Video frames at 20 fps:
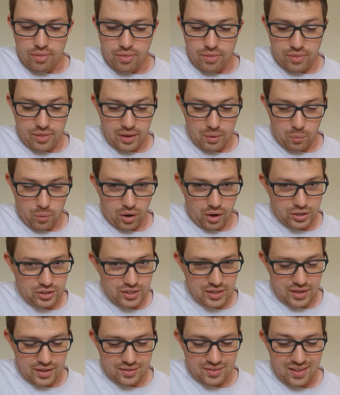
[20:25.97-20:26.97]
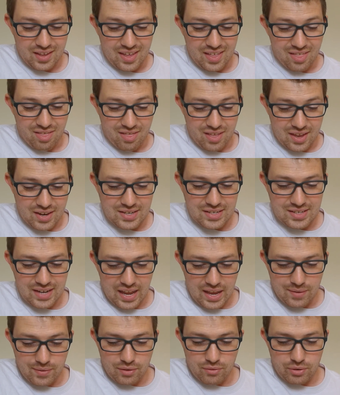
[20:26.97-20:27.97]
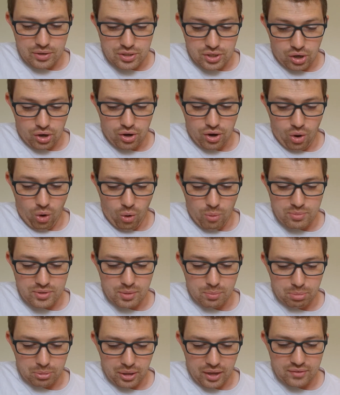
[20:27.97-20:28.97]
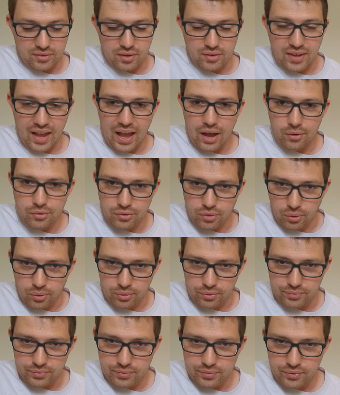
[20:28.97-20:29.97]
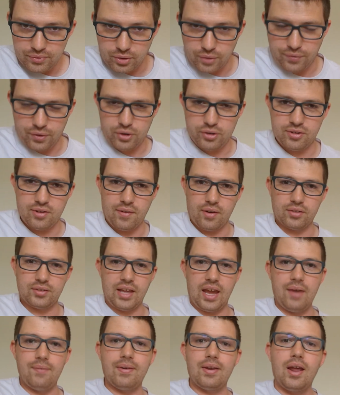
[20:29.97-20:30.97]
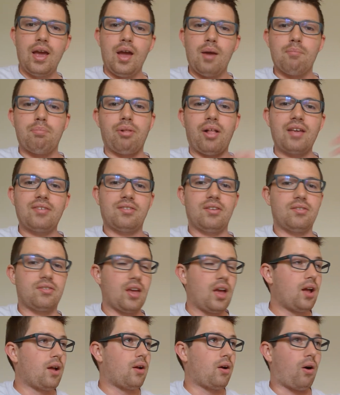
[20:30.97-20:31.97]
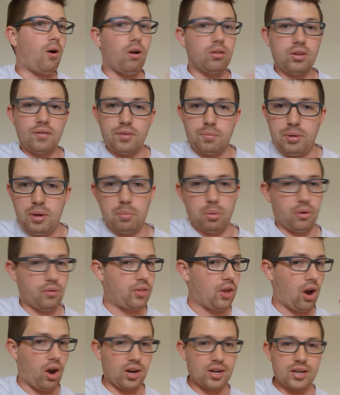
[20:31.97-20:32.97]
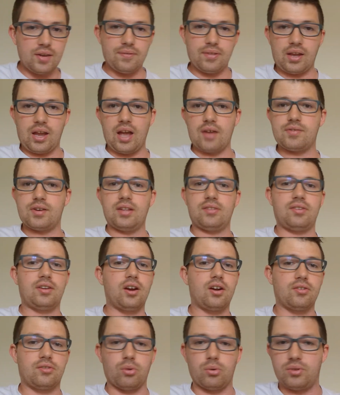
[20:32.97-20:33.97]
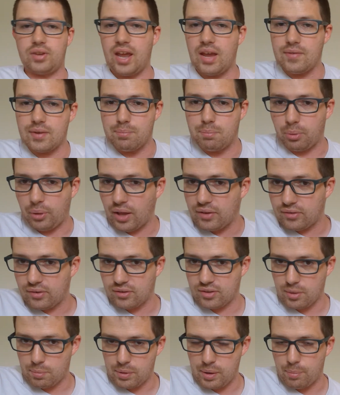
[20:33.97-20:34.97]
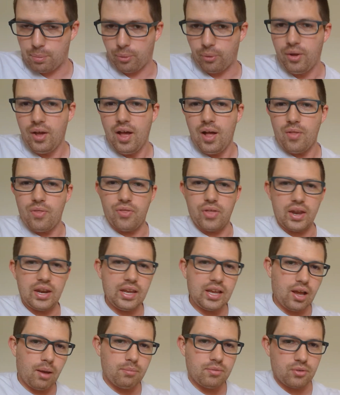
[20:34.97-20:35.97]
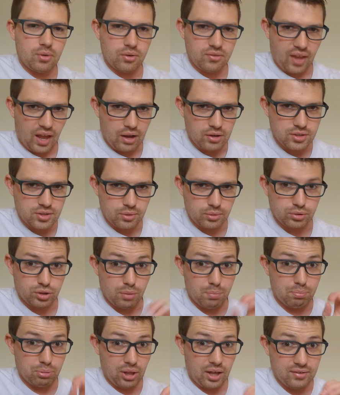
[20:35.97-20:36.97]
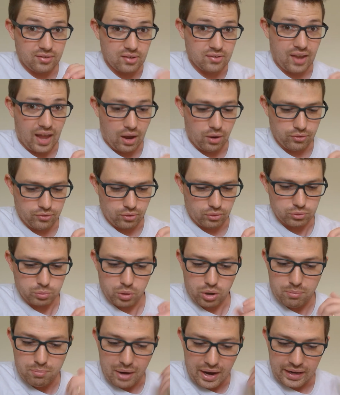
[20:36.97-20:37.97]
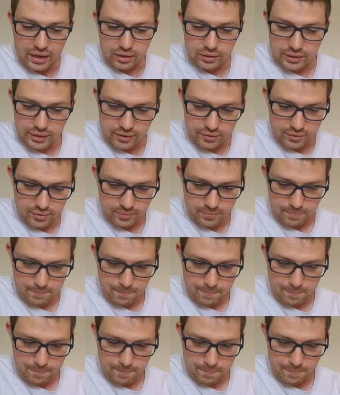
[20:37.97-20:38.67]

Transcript: Then watch this. Then David returned home to bless his household. So first of all, David blesses all of the people. The Ark of the Covenant's here, so David blesses the people. Then he comes to his household to bless his household, where Michal is.